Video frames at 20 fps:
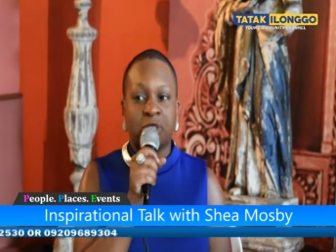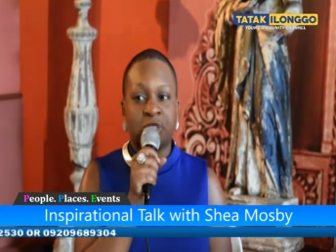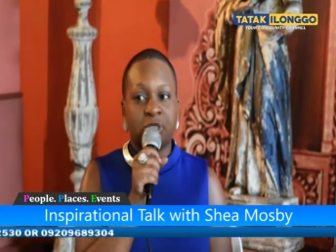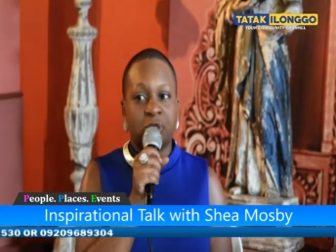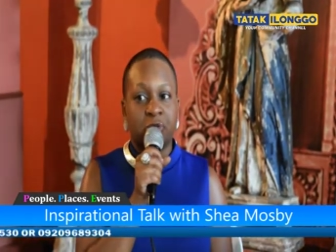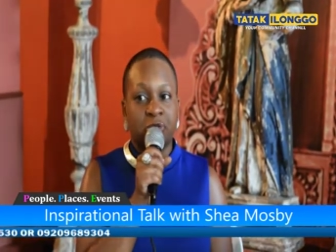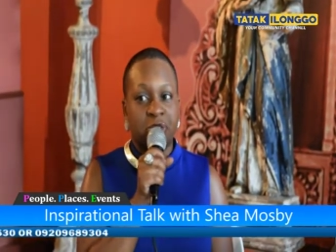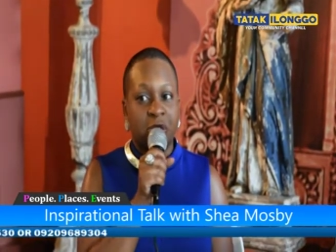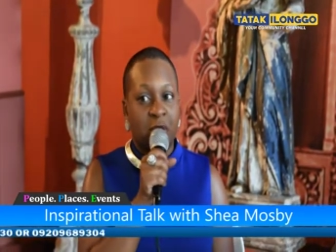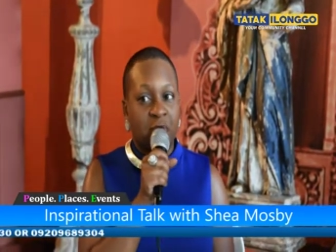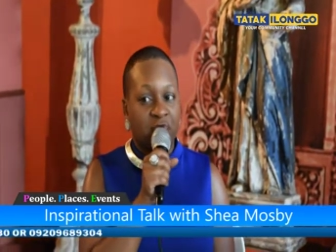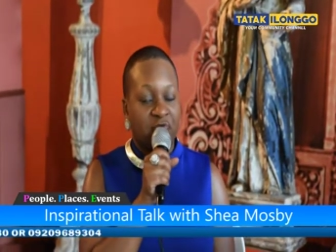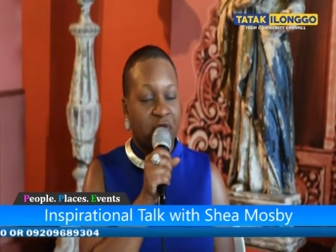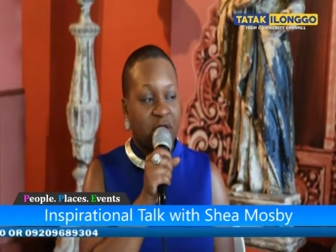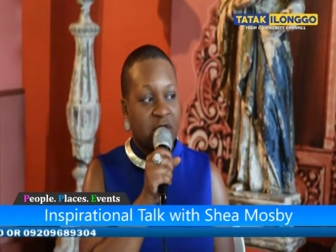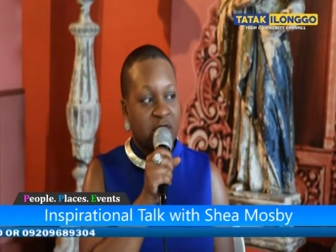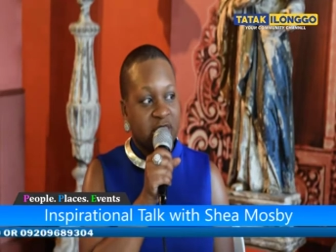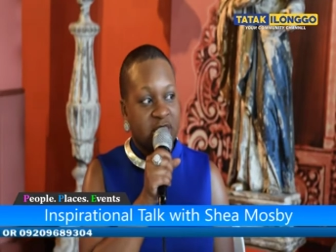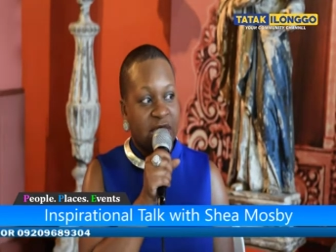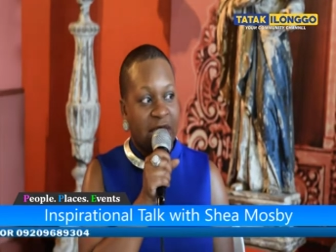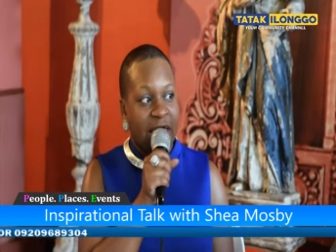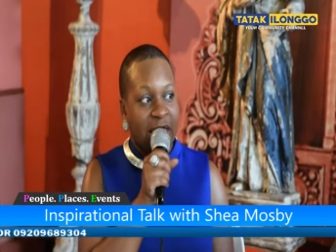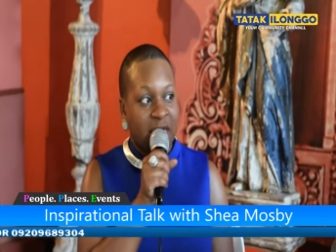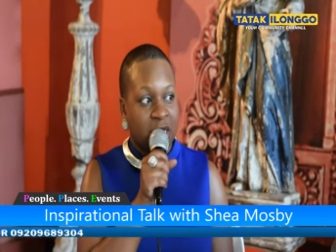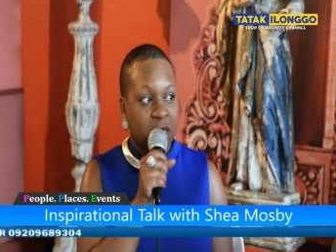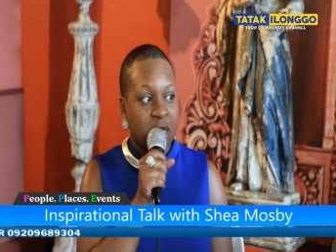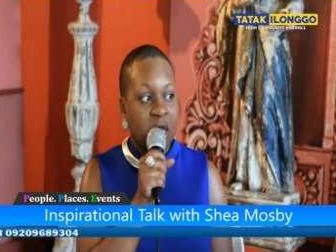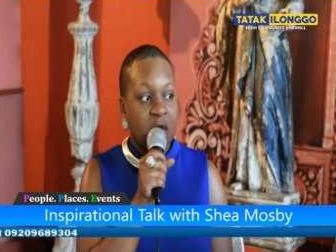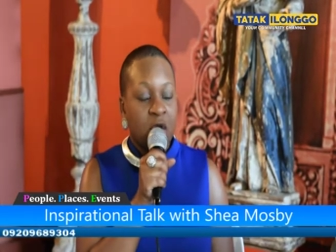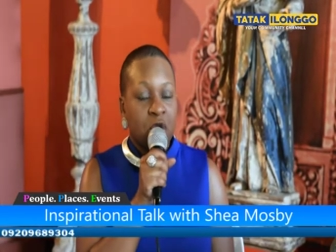So don't think
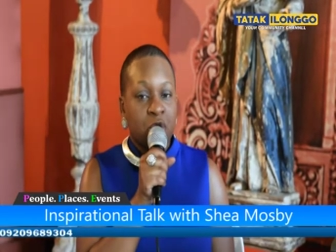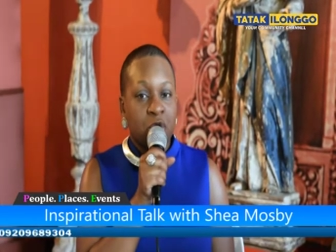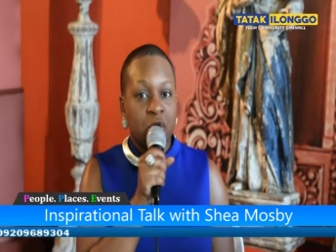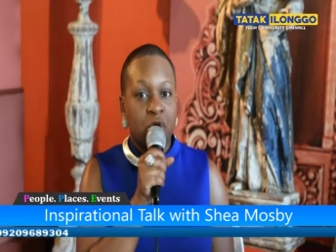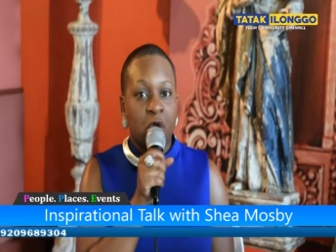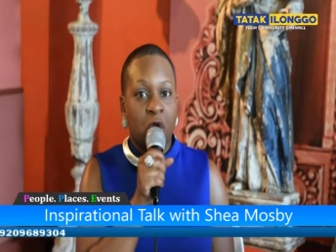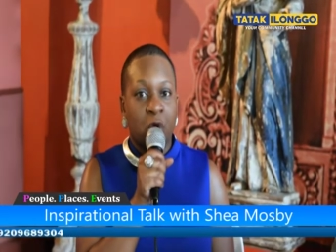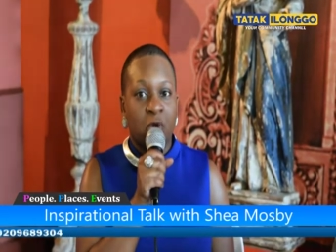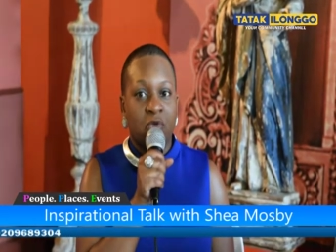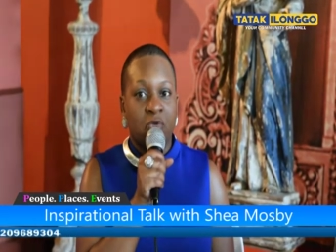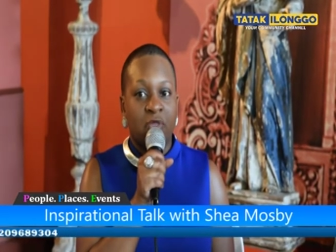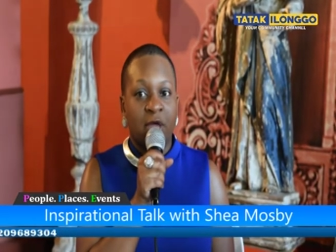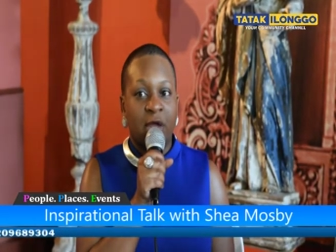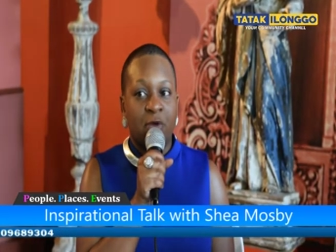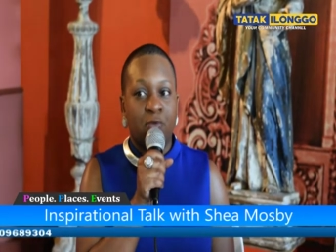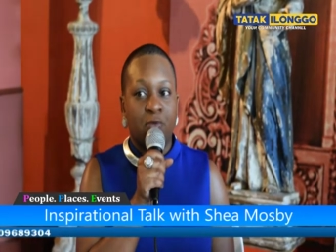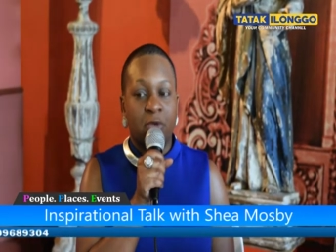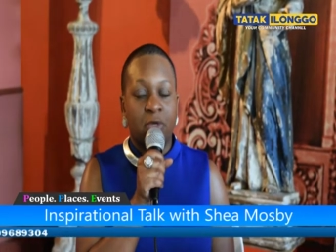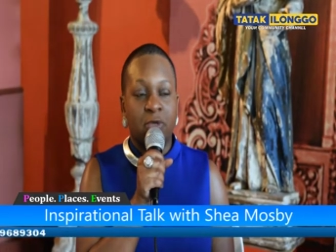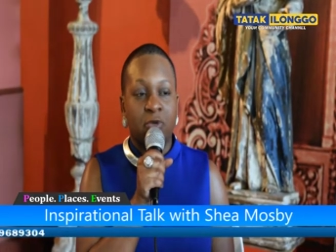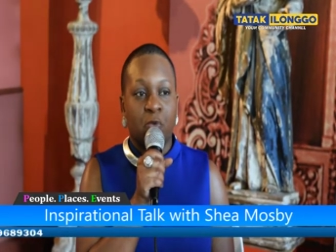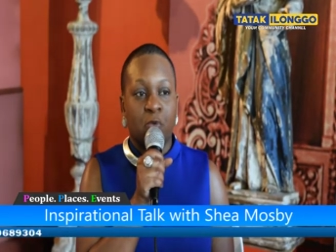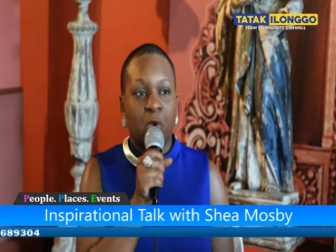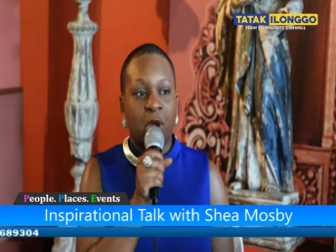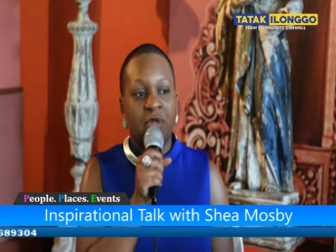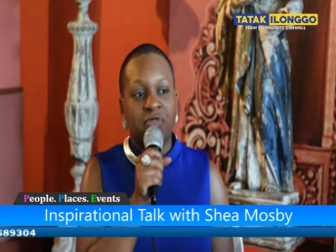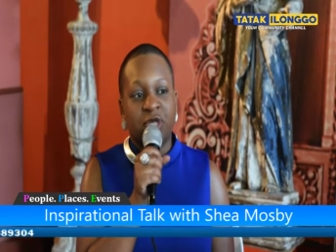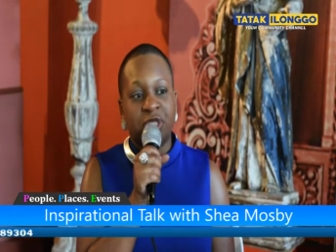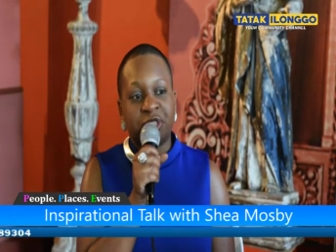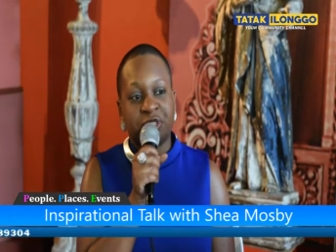that, you know, that the
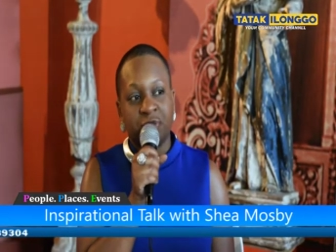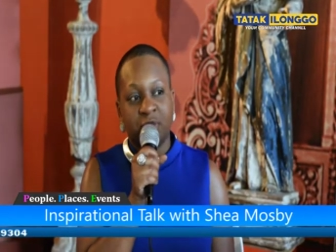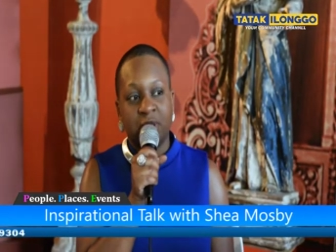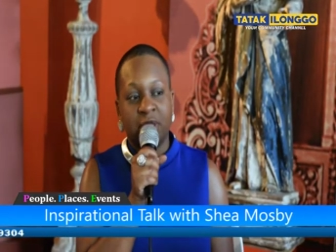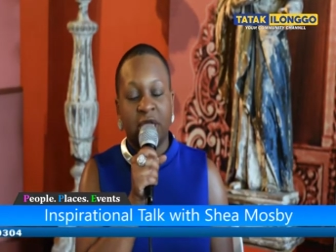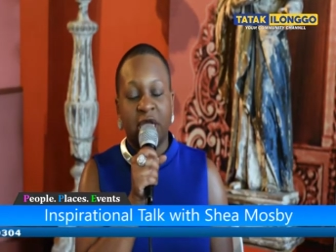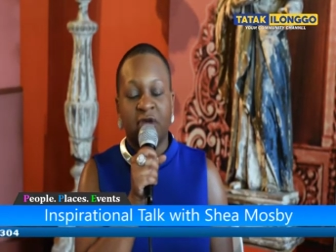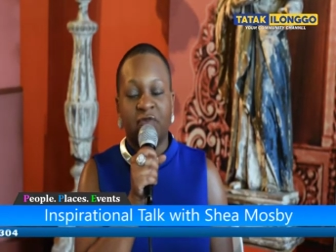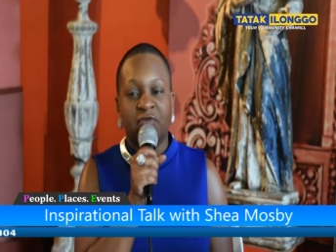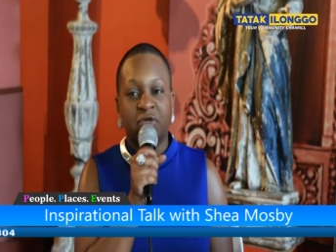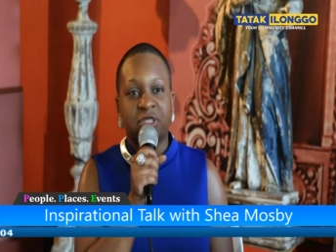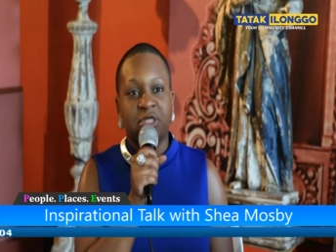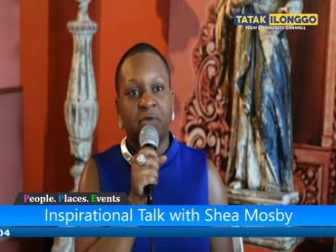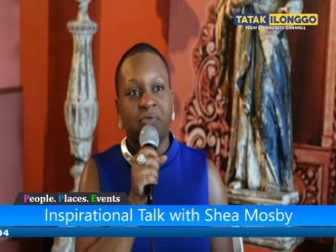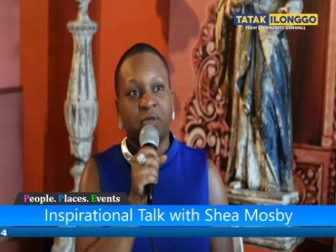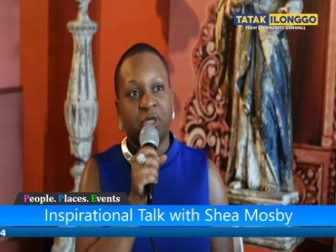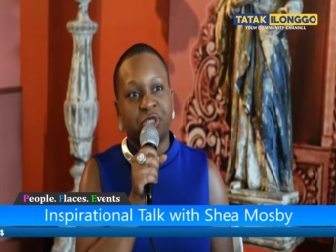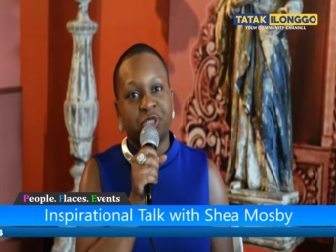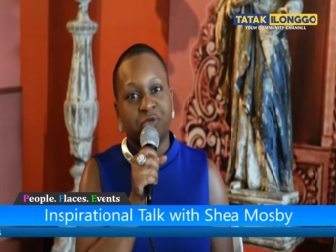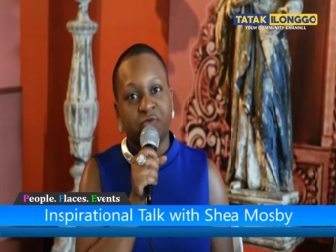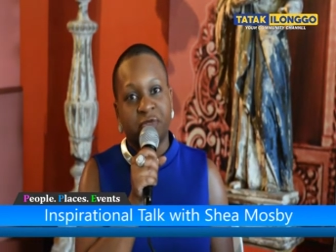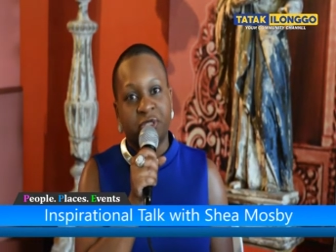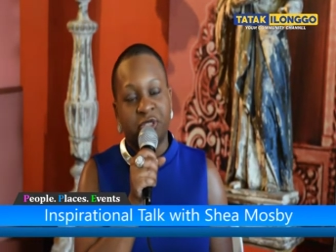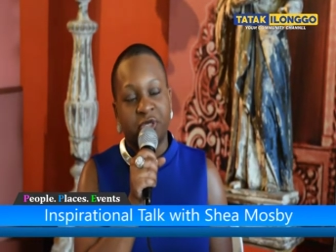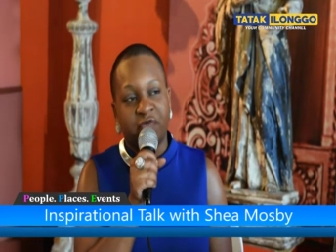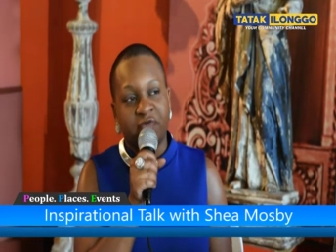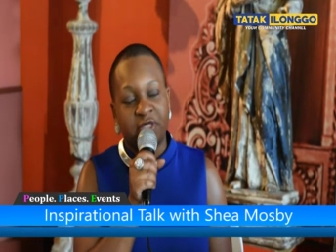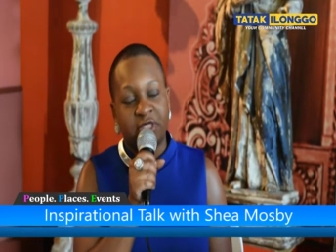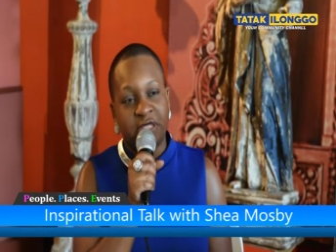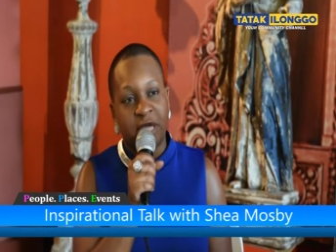way that you live or something that you,
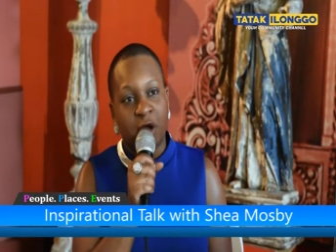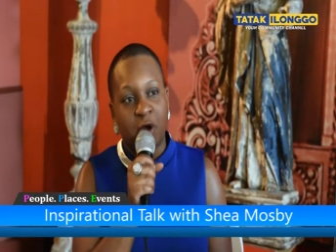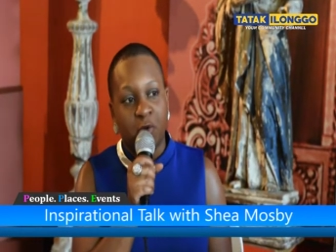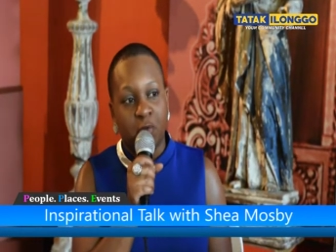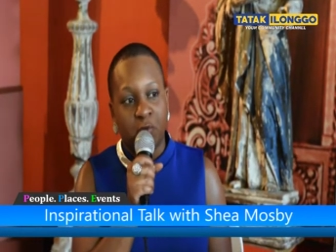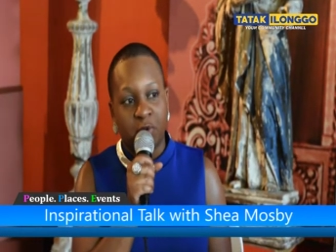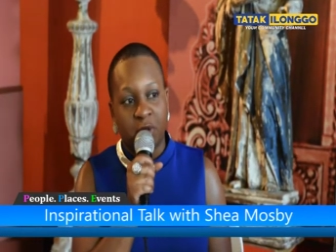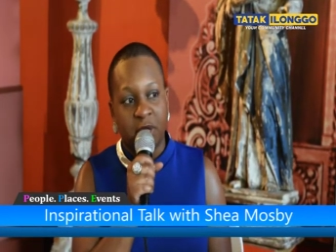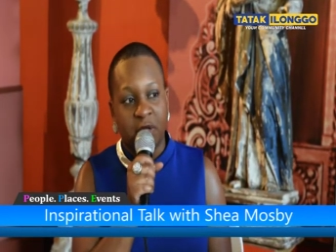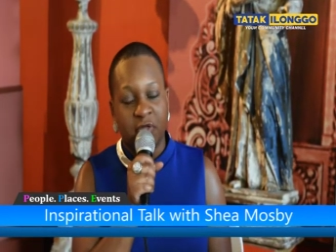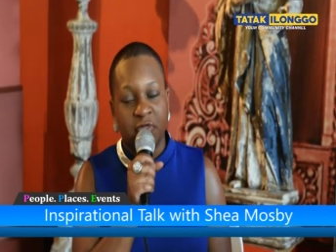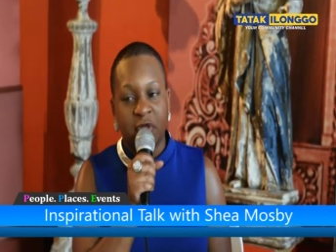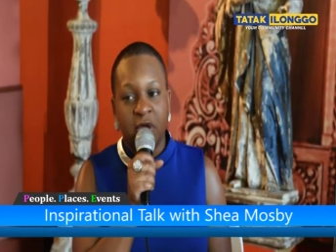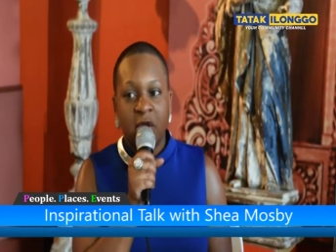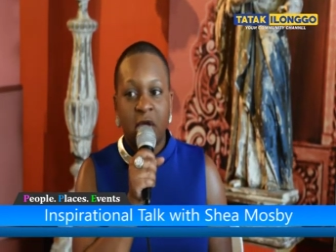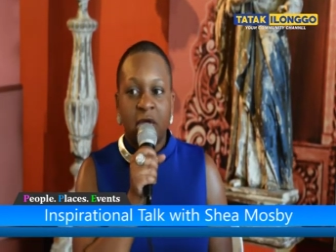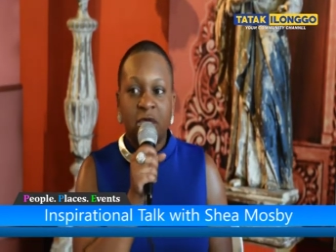you've dealt with,